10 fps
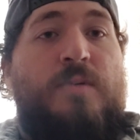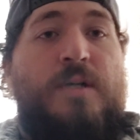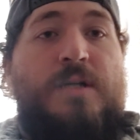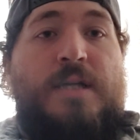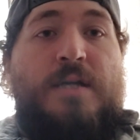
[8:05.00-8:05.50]

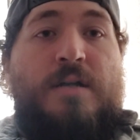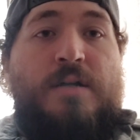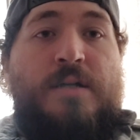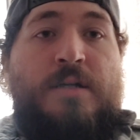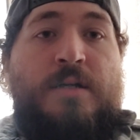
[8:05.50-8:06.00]
wanted to get on
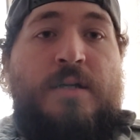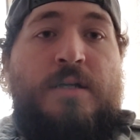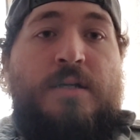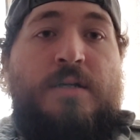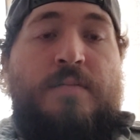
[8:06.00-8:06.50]
here
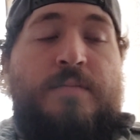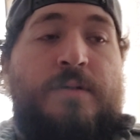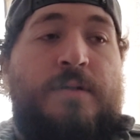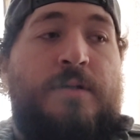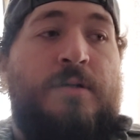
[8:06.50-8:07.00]
and
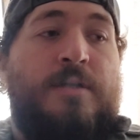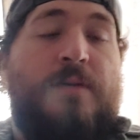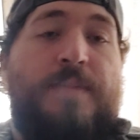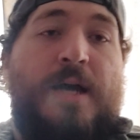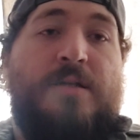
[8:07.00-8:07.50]

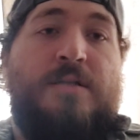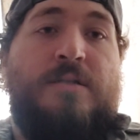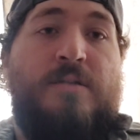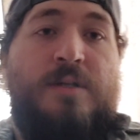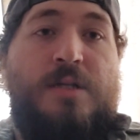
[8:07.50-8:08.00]
get back to
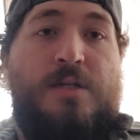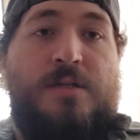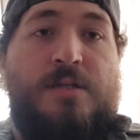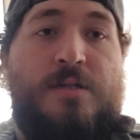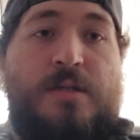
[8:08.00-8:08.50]
doing
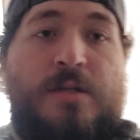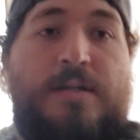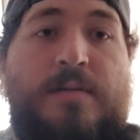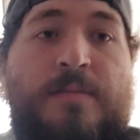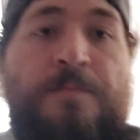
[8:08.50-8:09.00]
this.
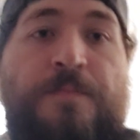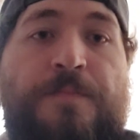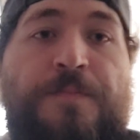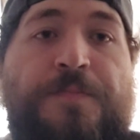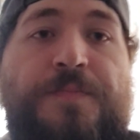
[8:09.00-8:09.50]
I
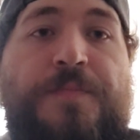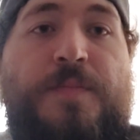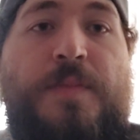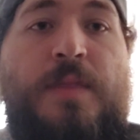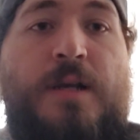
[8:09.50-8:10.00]

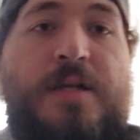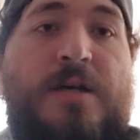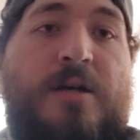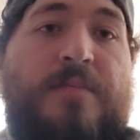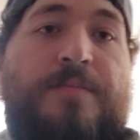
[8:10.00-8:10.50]

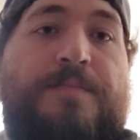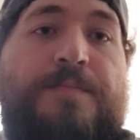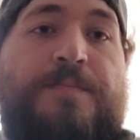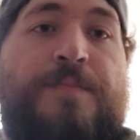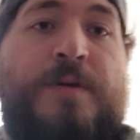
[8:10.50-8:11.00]
know I've
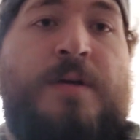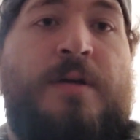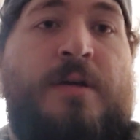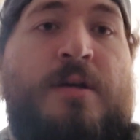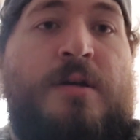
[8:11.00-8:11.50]

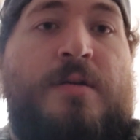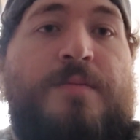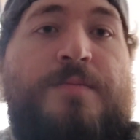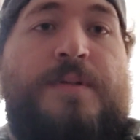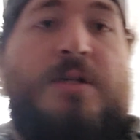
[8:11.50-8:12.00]

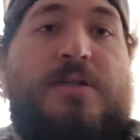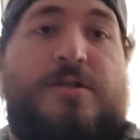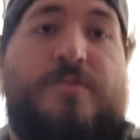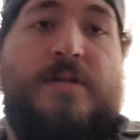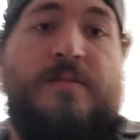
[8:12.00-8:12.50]
been
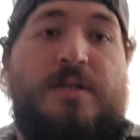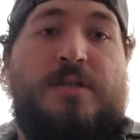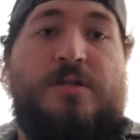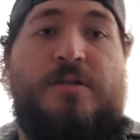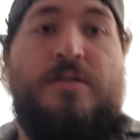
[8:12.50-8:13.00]
extremely,
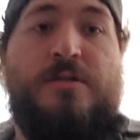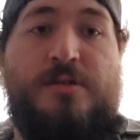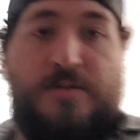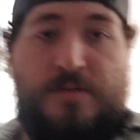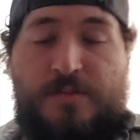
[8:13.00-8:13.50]

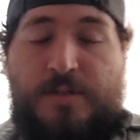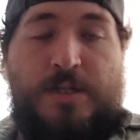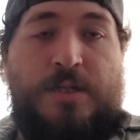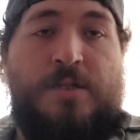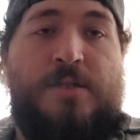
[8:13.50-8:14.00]
extremely
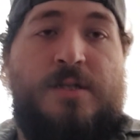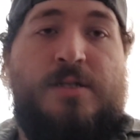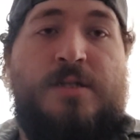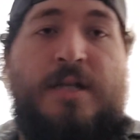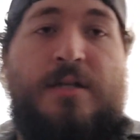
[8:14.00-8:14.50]

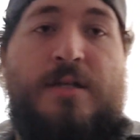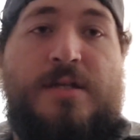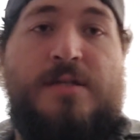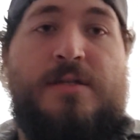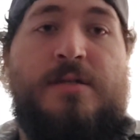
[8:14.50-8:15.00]
inconsistent at
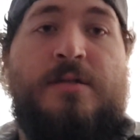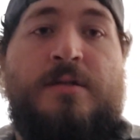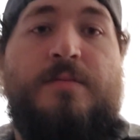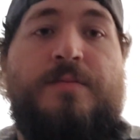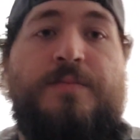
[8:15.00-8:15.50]
this,
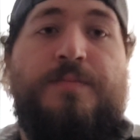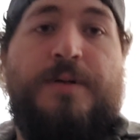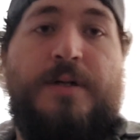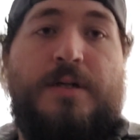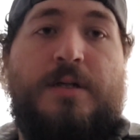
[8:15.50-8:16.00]

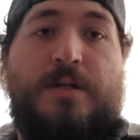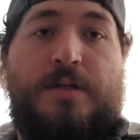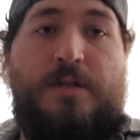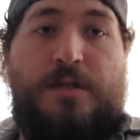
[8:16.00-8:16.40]
but